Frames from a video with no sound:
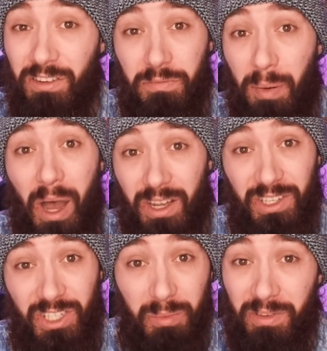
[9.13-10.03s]
of
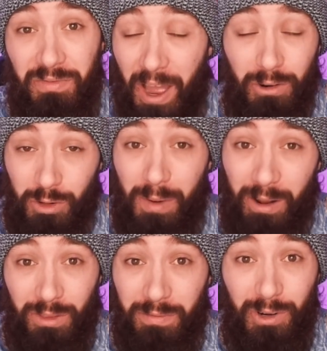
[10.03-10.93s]
bugs to be found
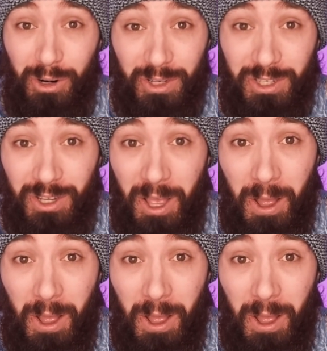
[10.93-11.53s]
around the verse.